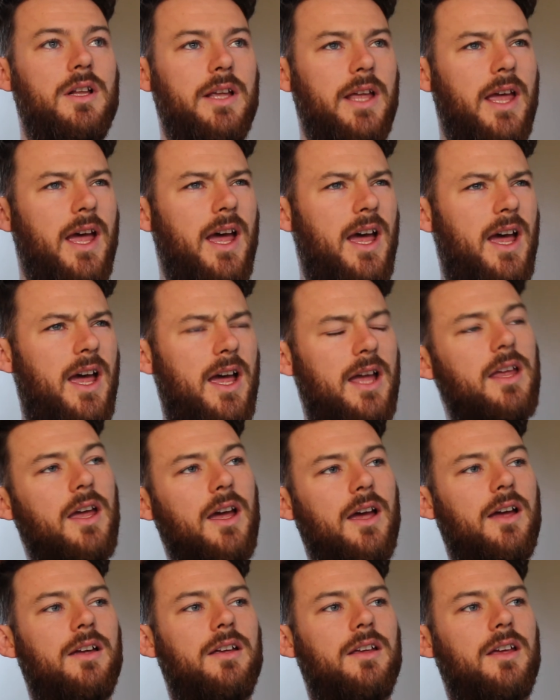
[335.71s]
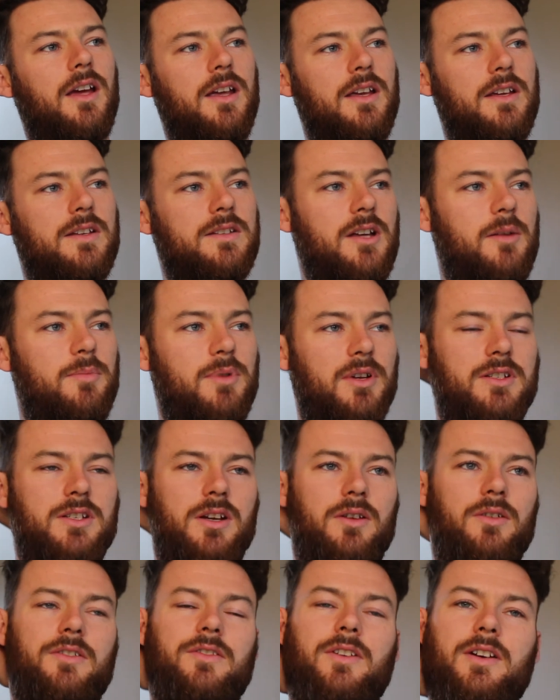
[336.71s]
Yeah. You stop like
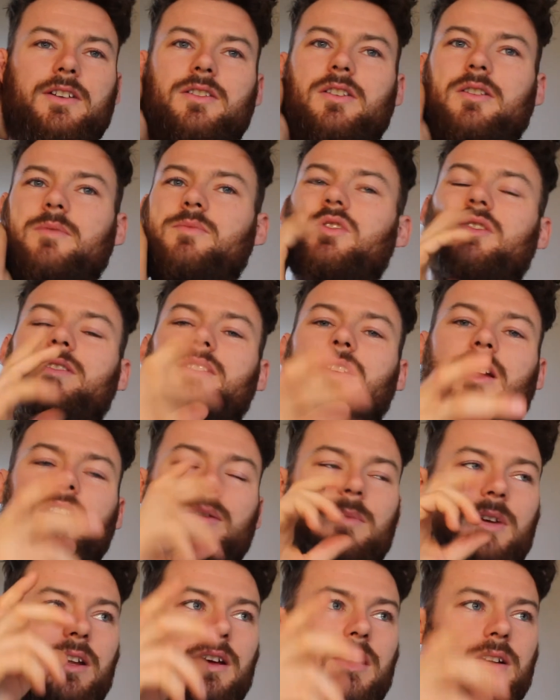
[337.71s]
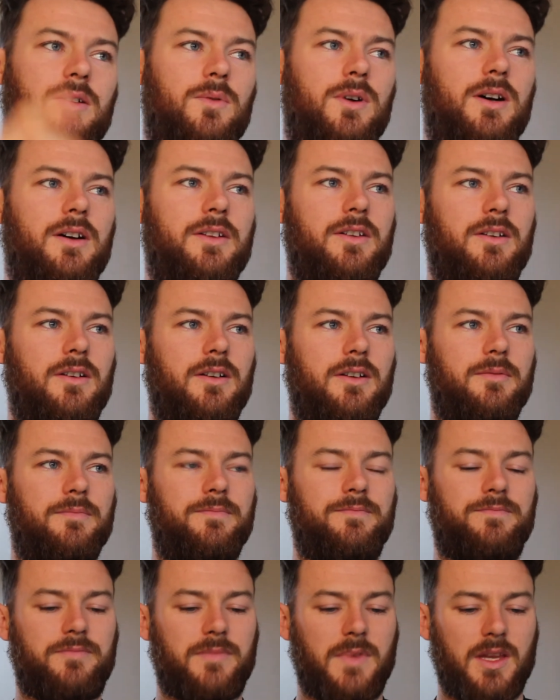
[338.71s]
2 or 3 times just to get a bit of water and
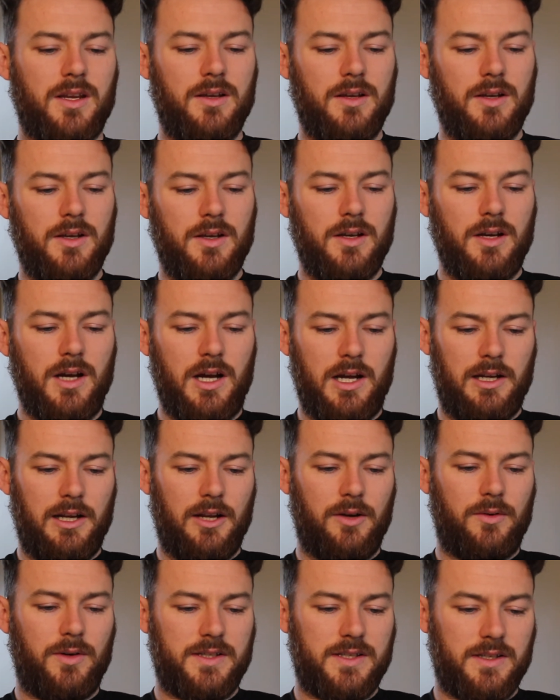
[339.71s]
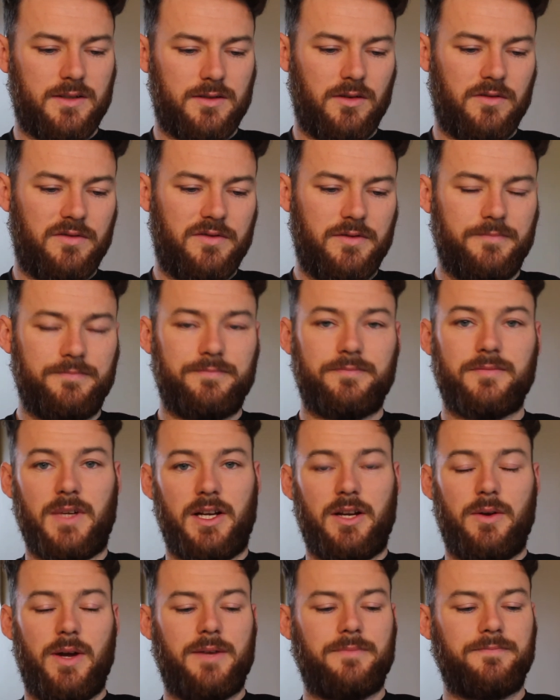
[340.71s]
hot liquids and stuff.
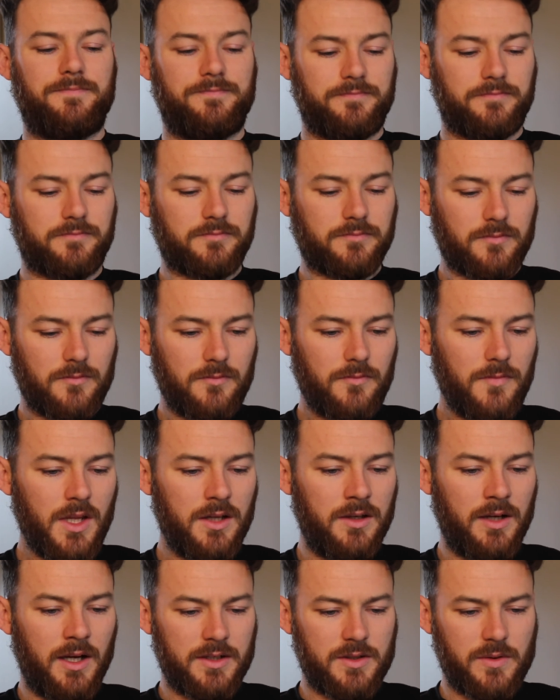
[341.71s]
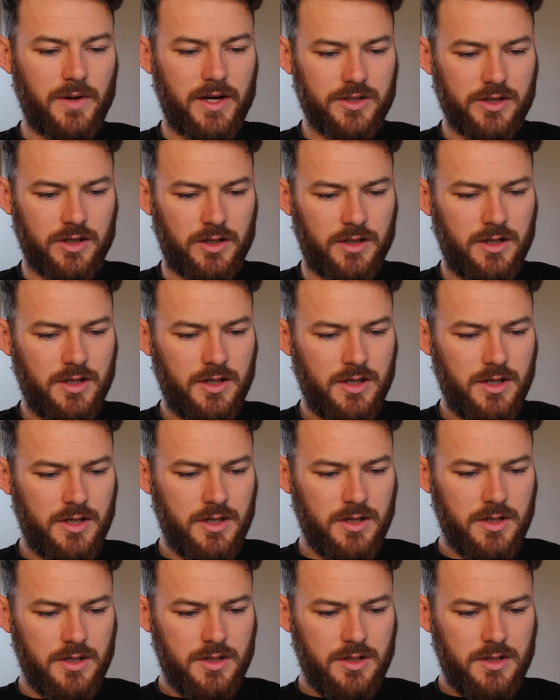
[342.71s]
Anyway, next question.
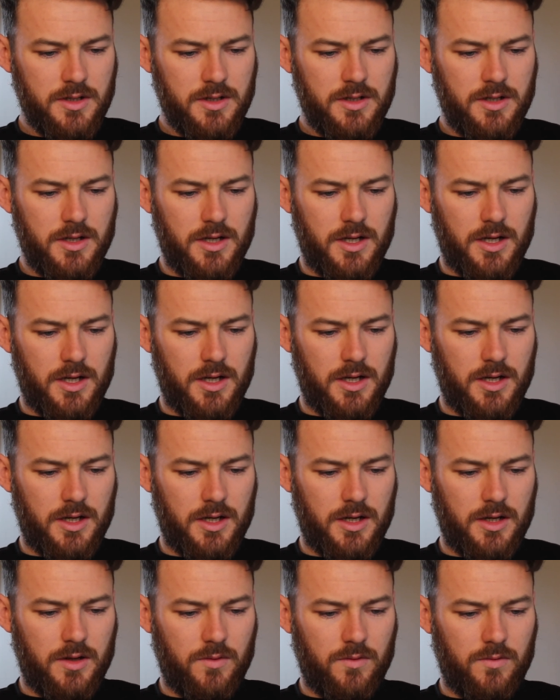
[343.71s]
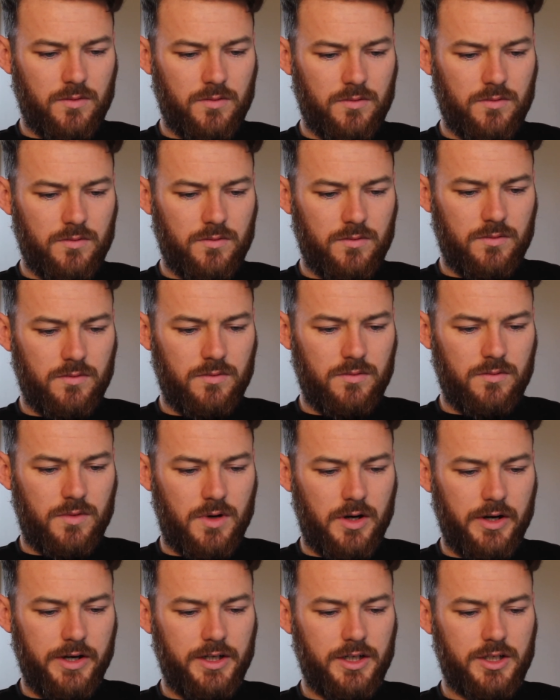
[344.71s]

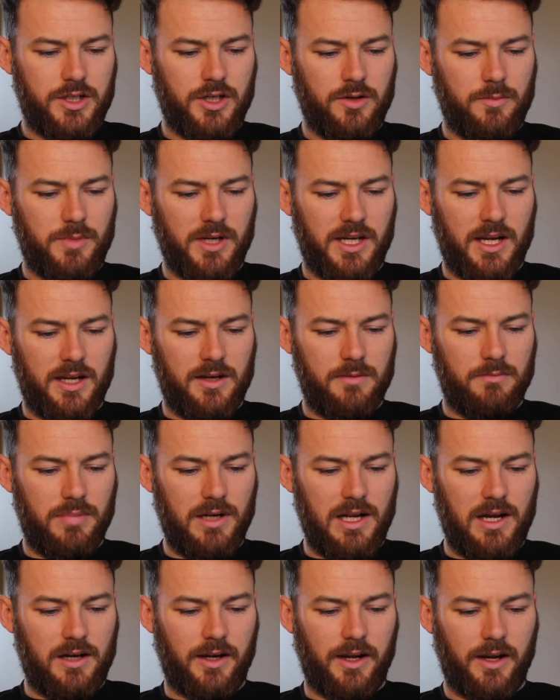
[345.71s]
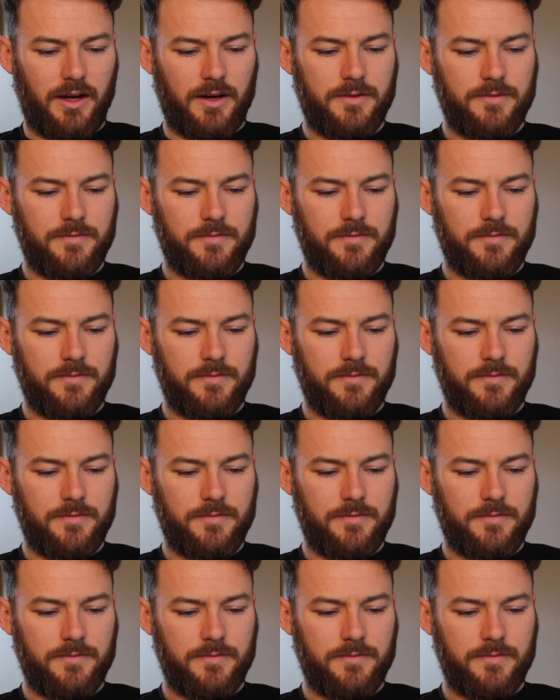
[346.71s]
Why did you begin vlogging?